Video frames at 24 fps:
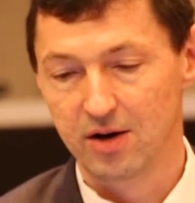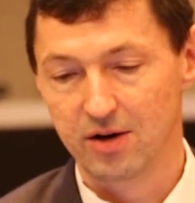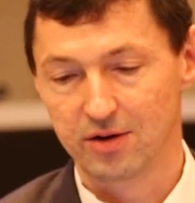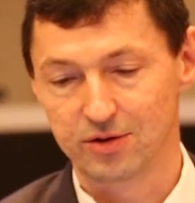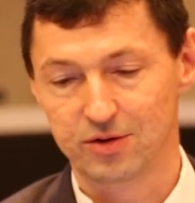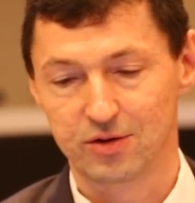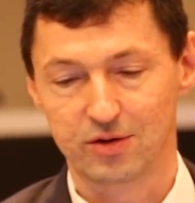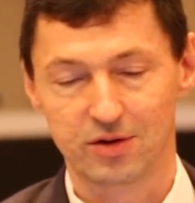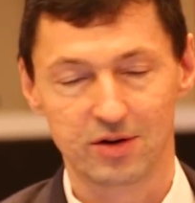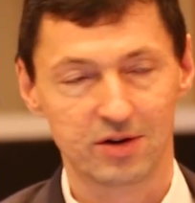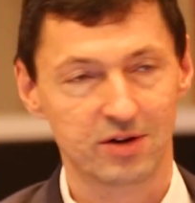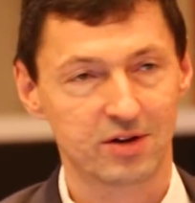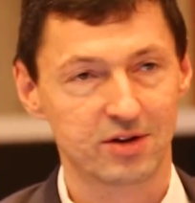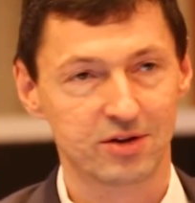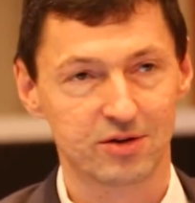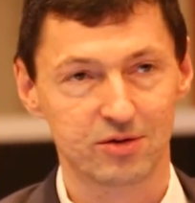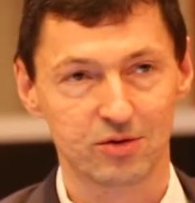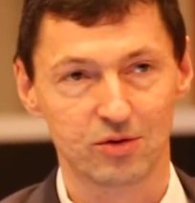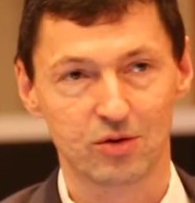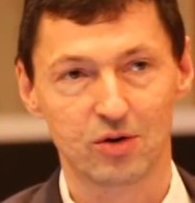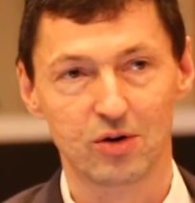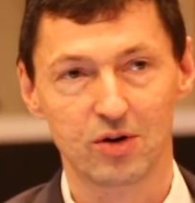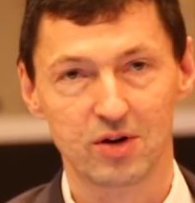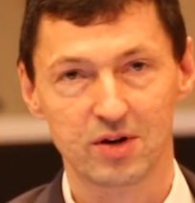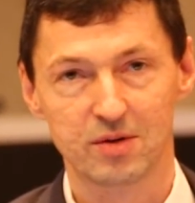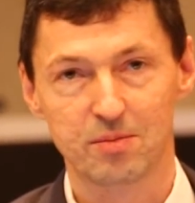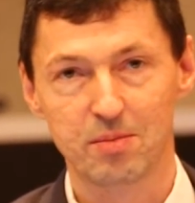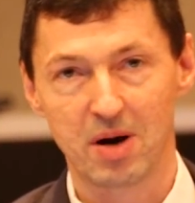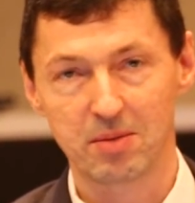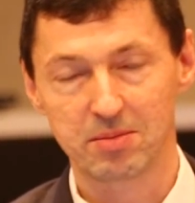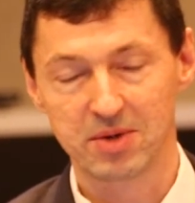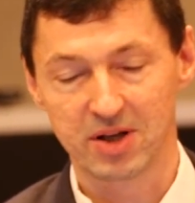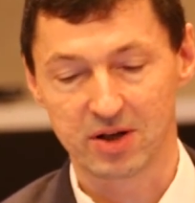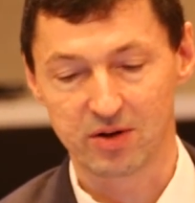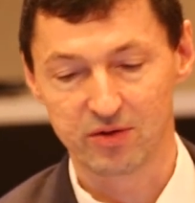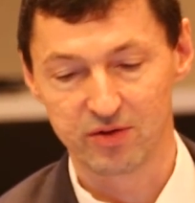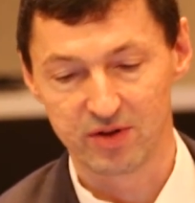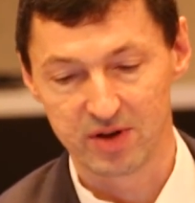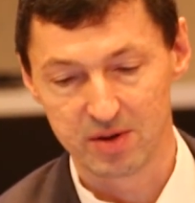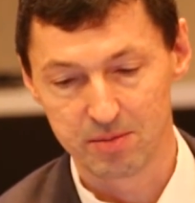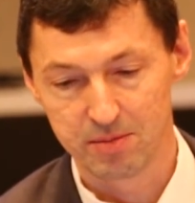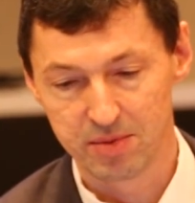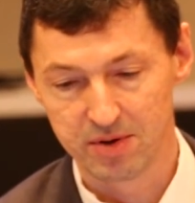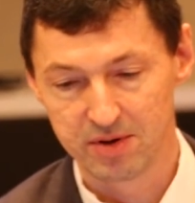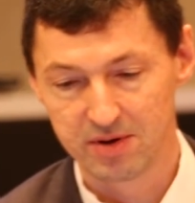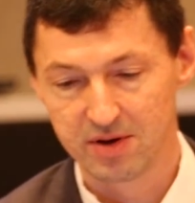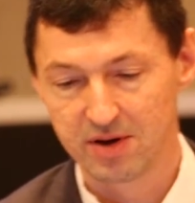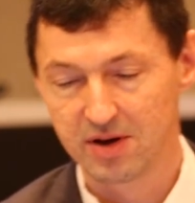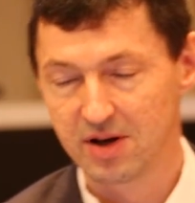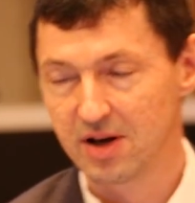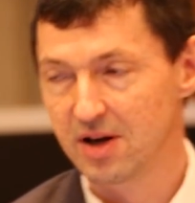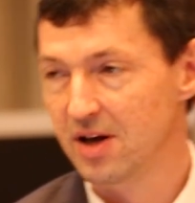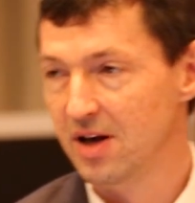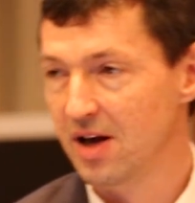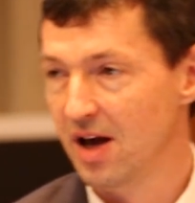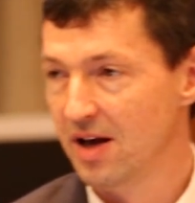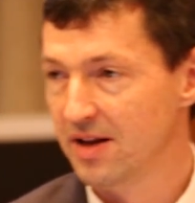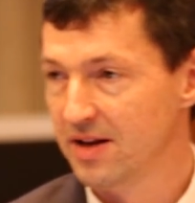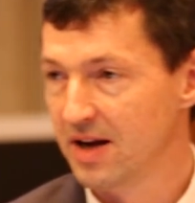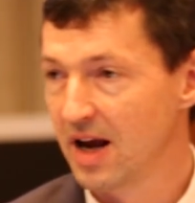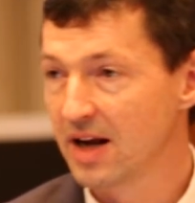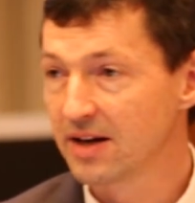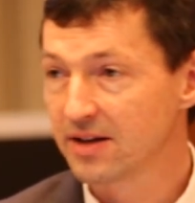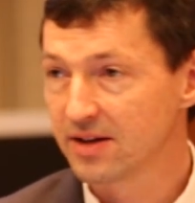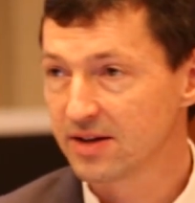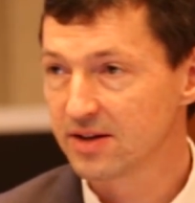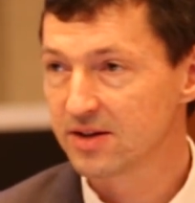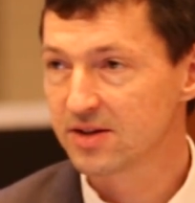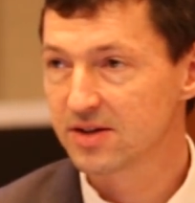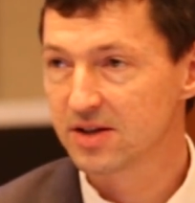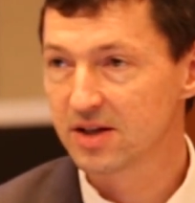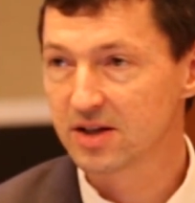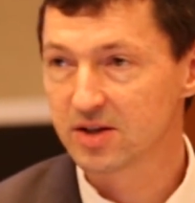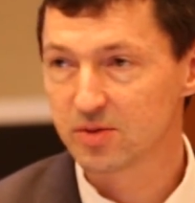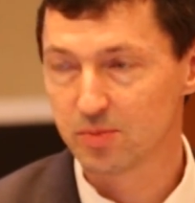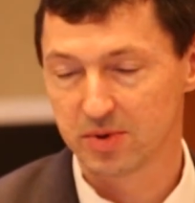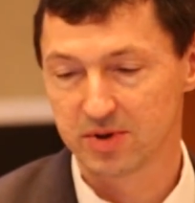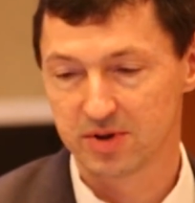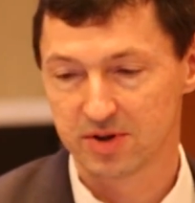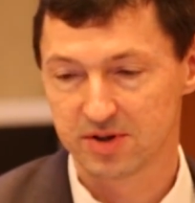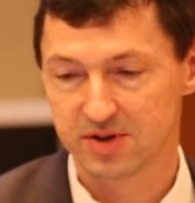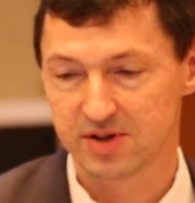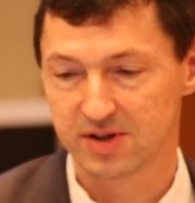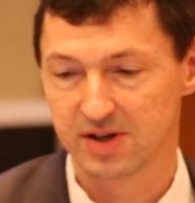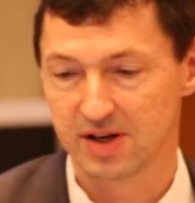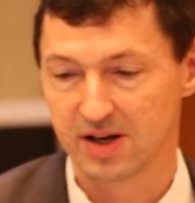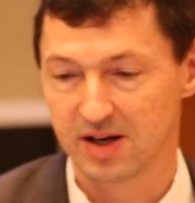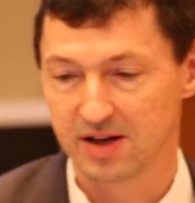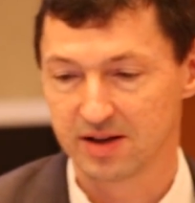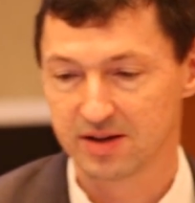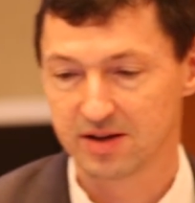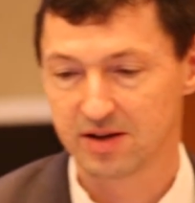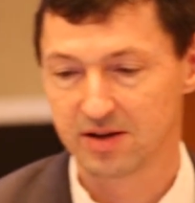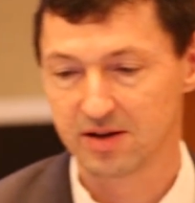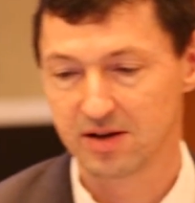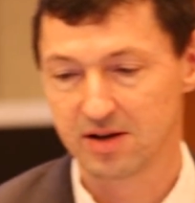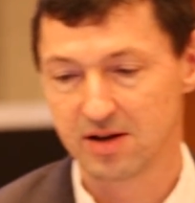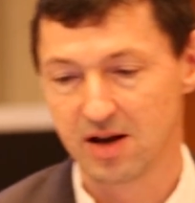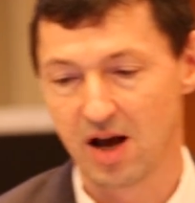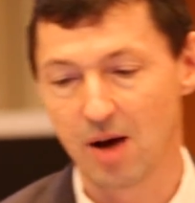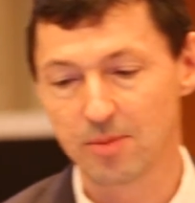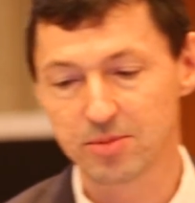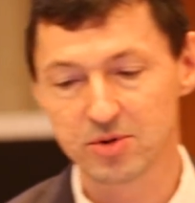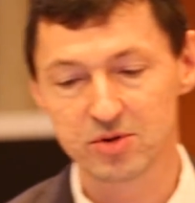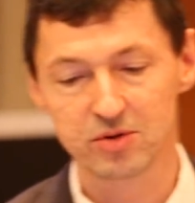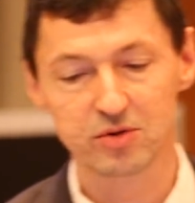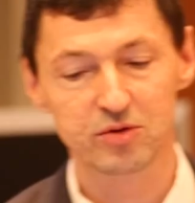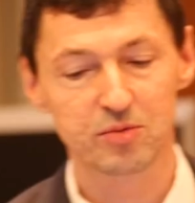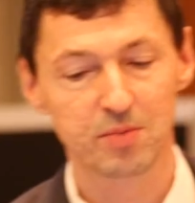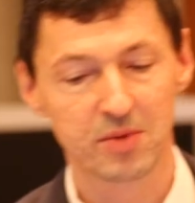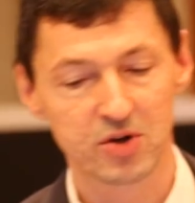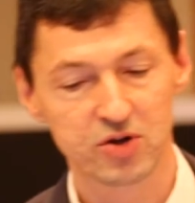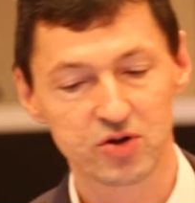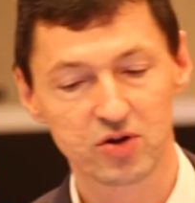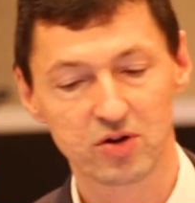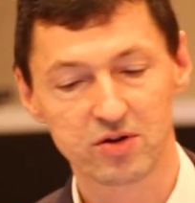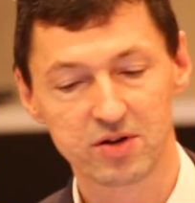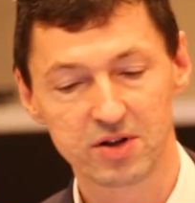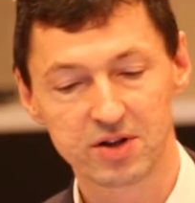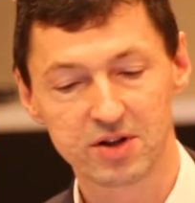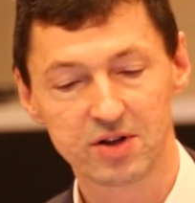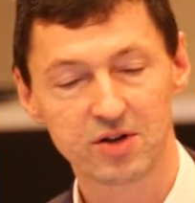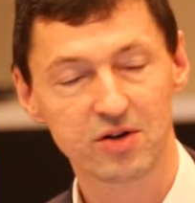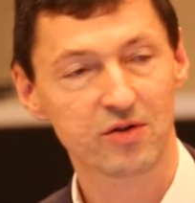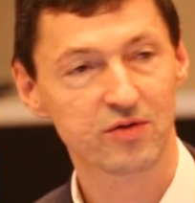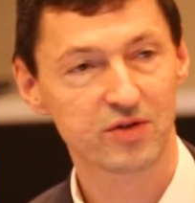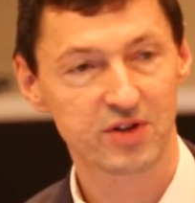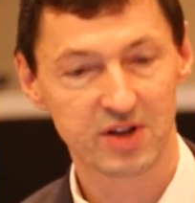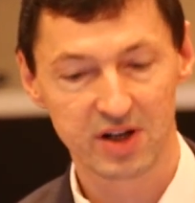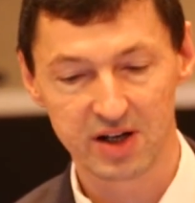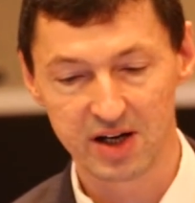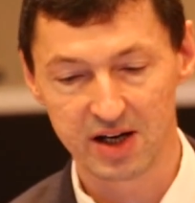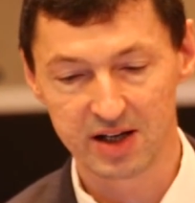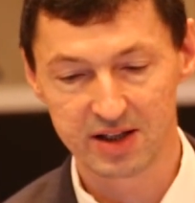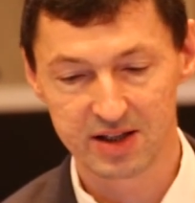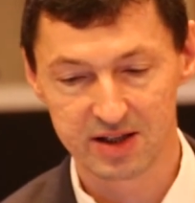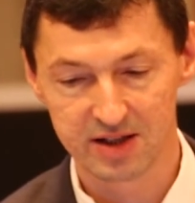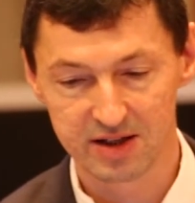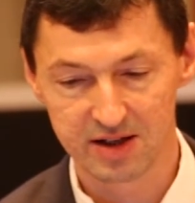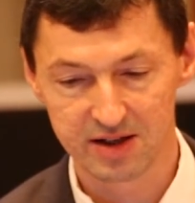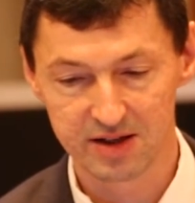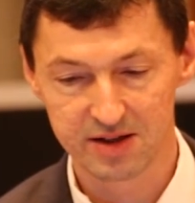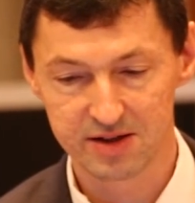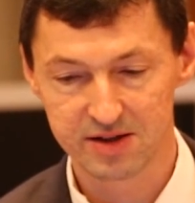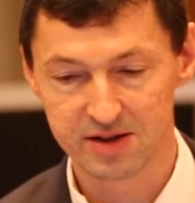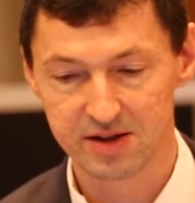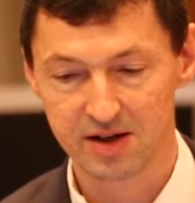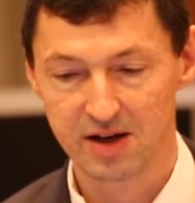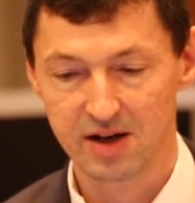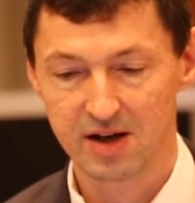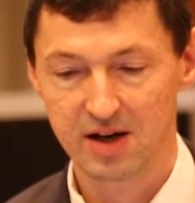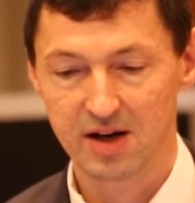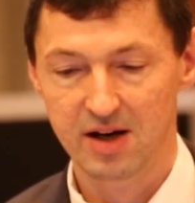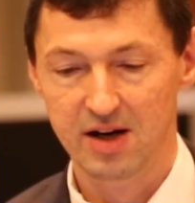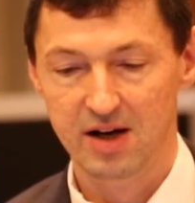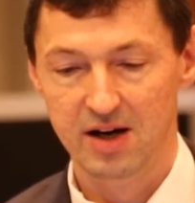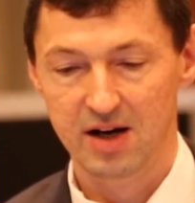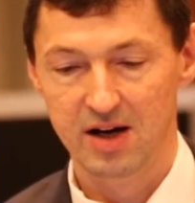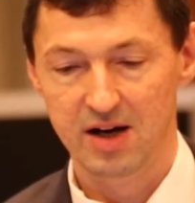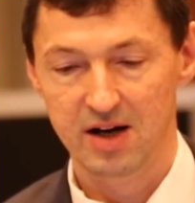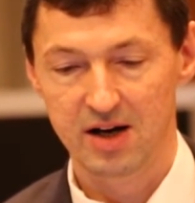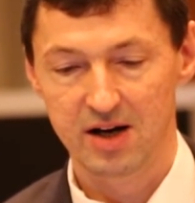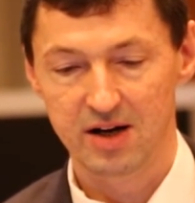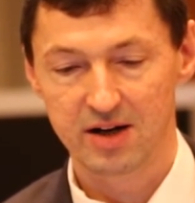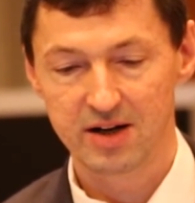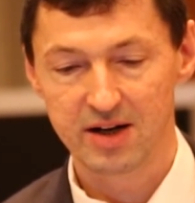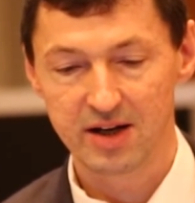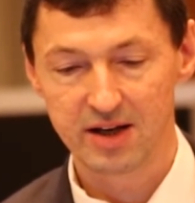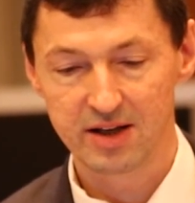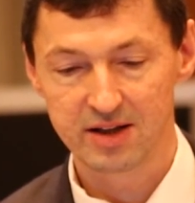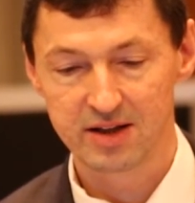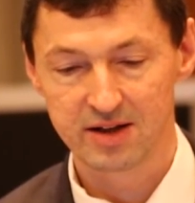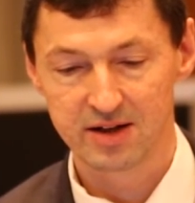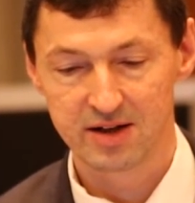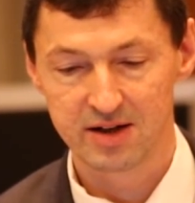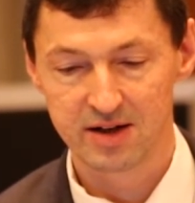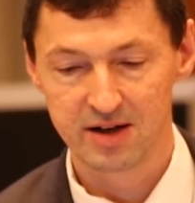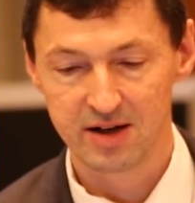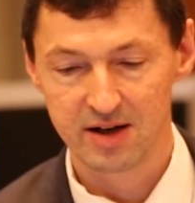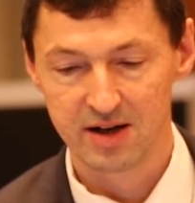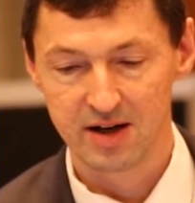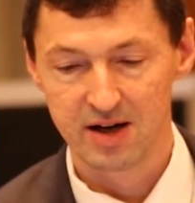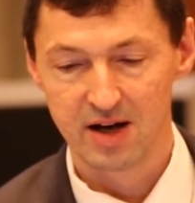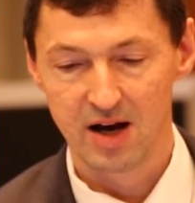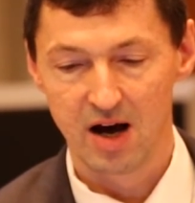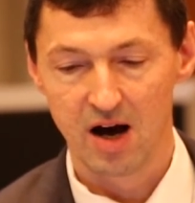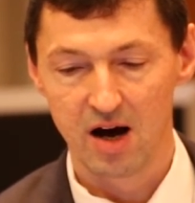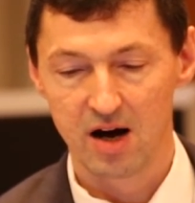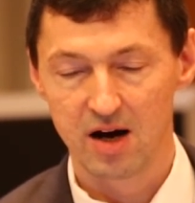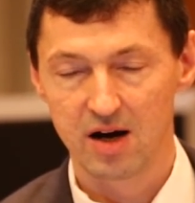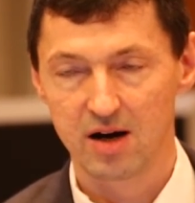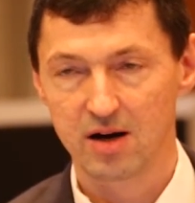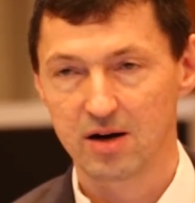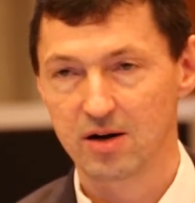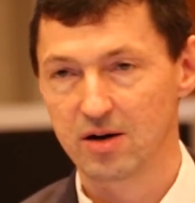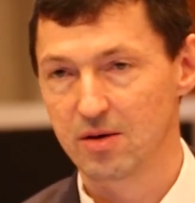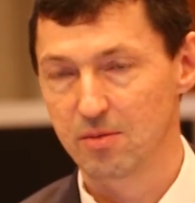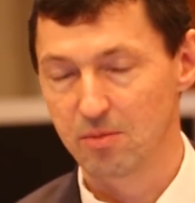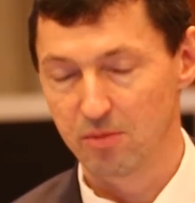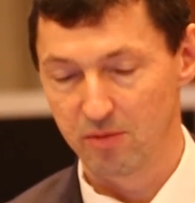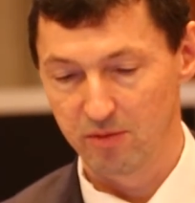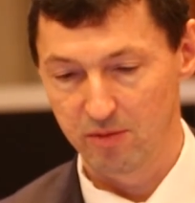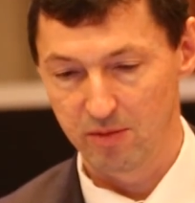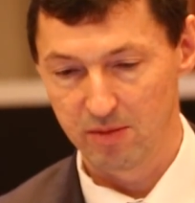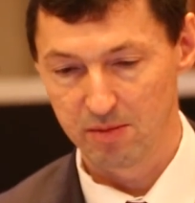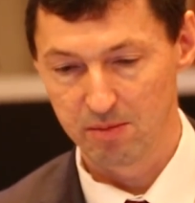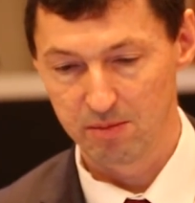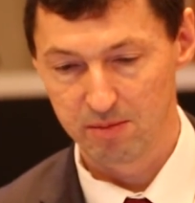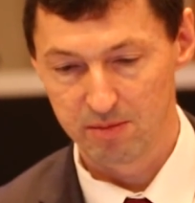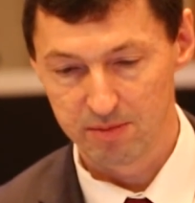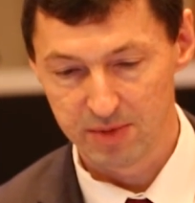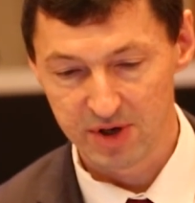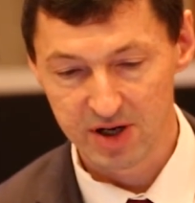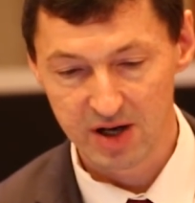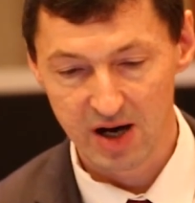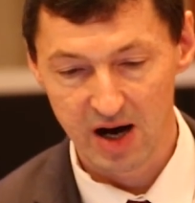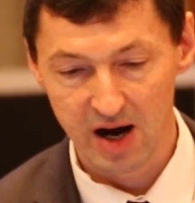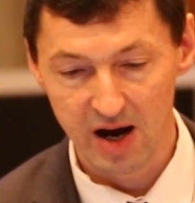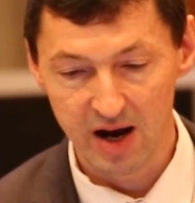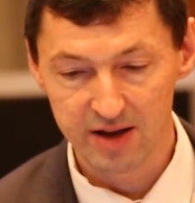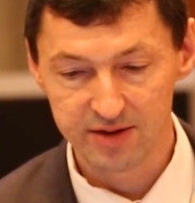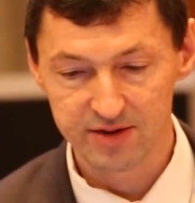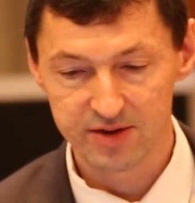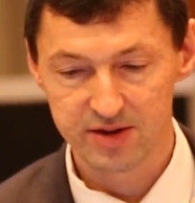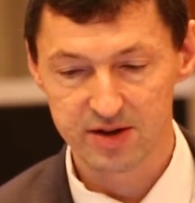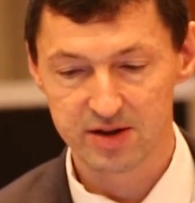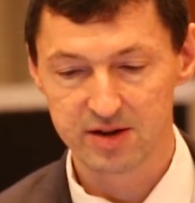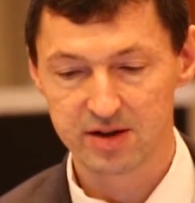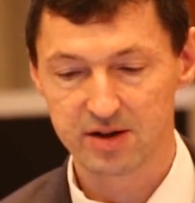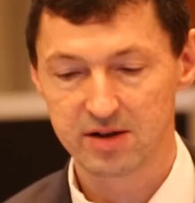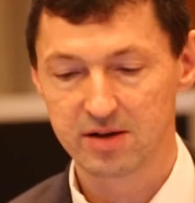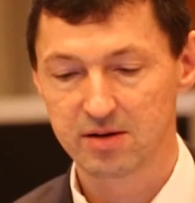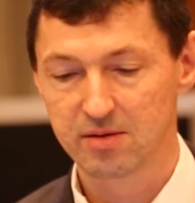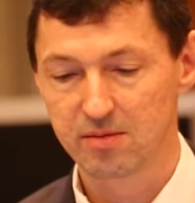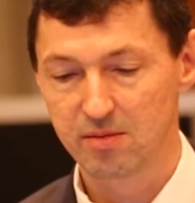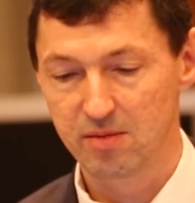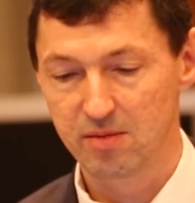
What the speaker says: It's so-called public web. 96%, absolute majority of data is hidden behind the